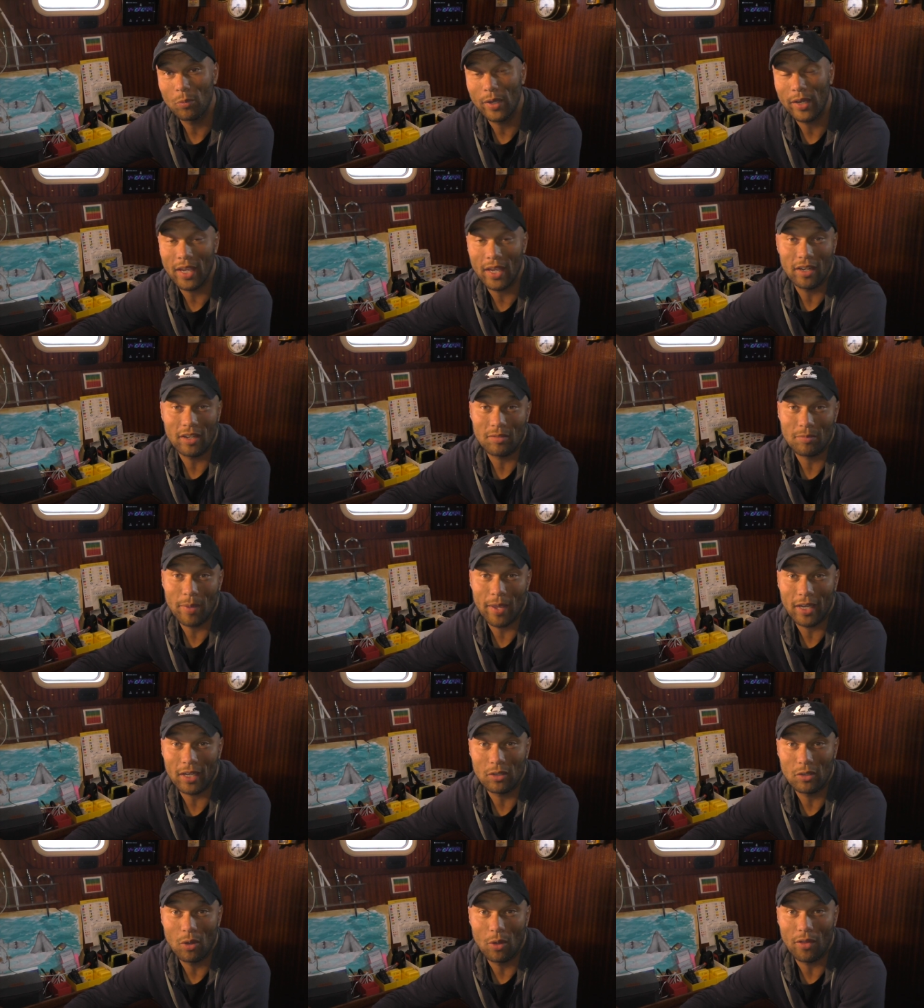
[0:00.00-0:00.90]
can
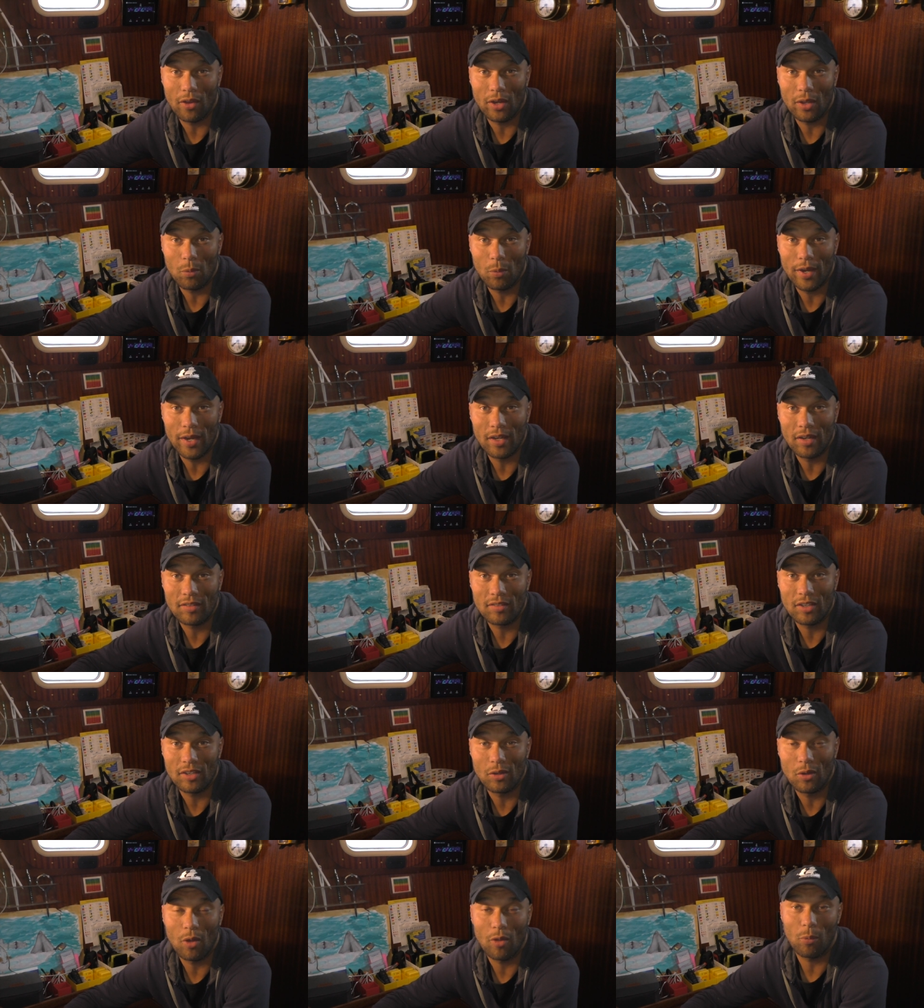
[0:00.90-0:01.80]
expect northerly winds
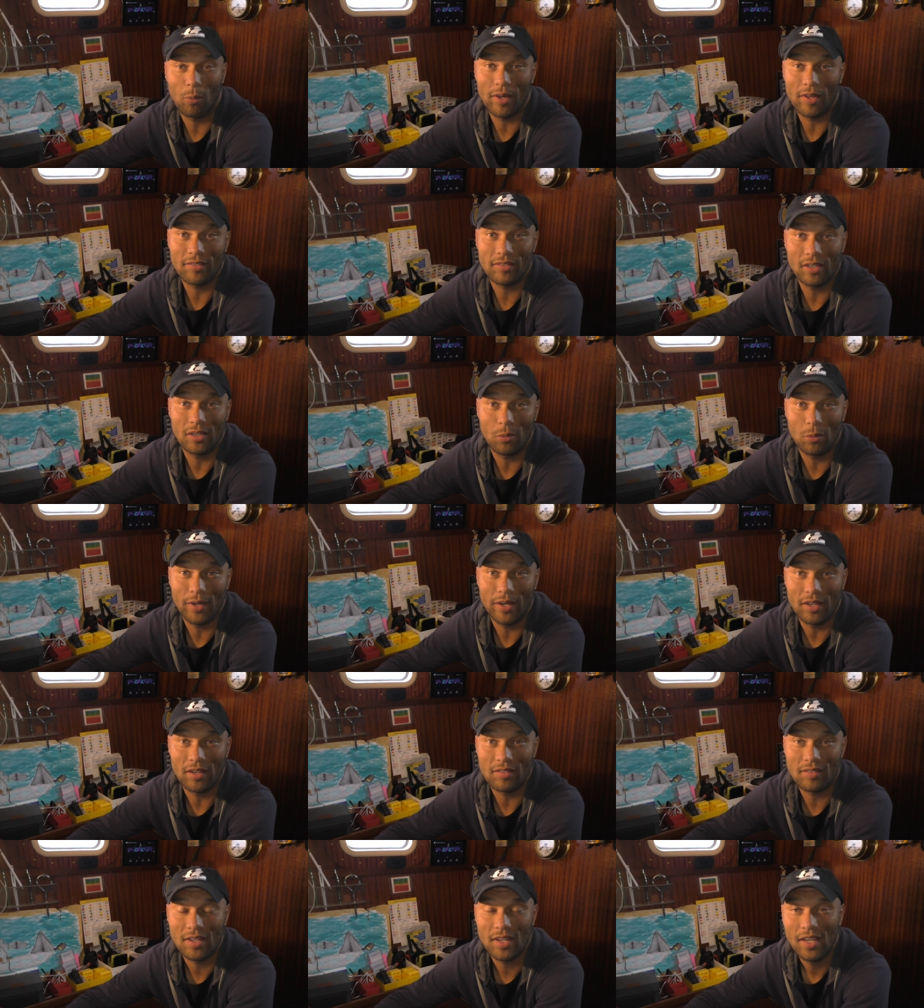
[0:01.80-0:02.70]
and northwesterly
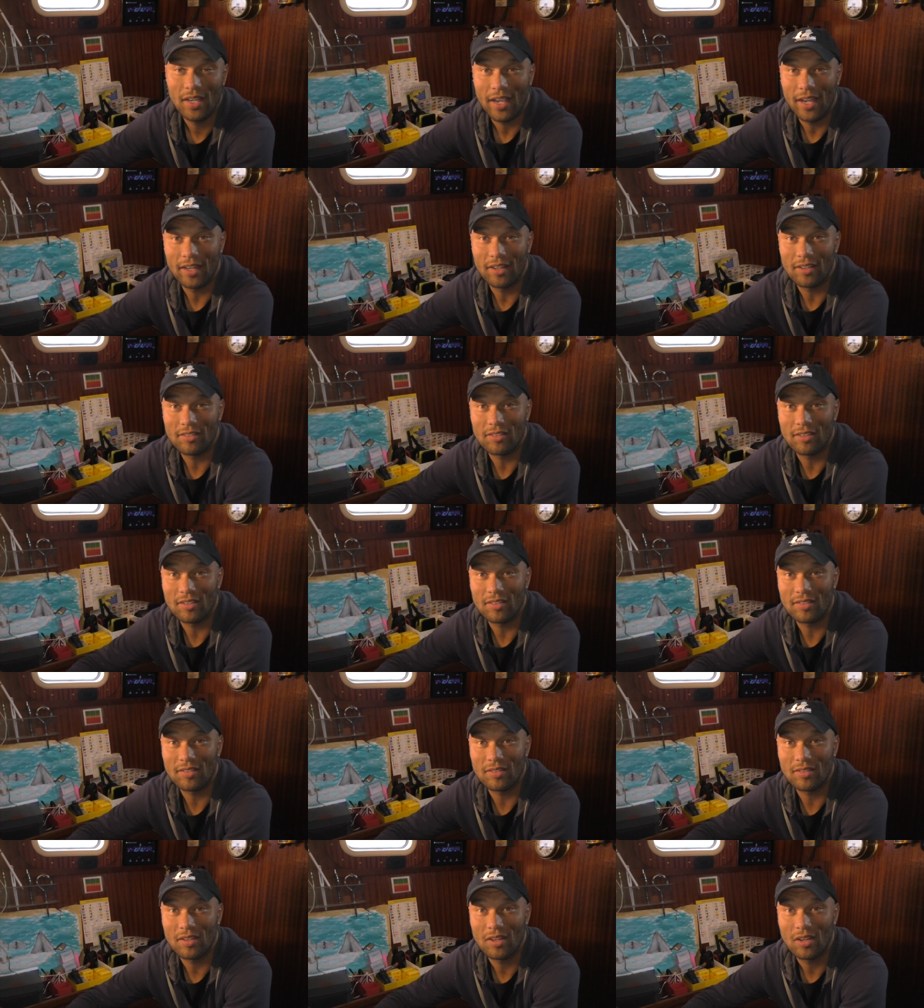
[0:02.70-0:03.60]
winds. And this
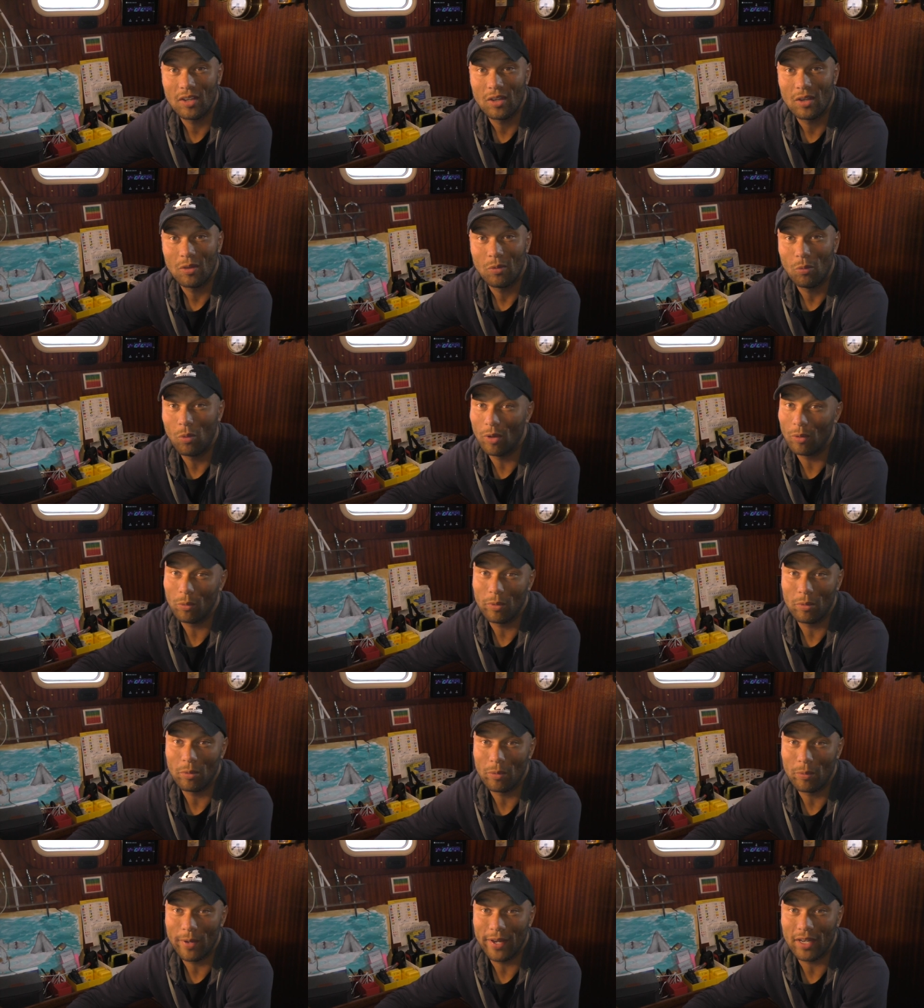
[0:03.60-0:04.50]
is what we
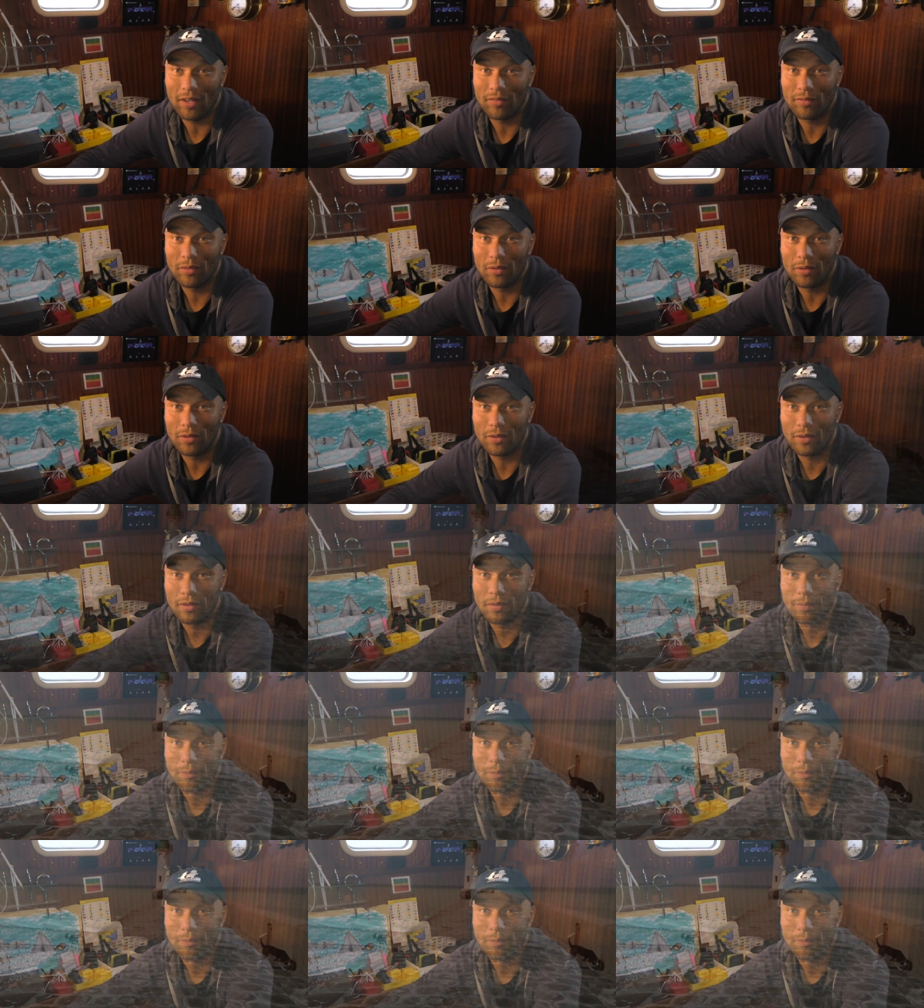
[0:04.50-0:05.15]
were waiting for.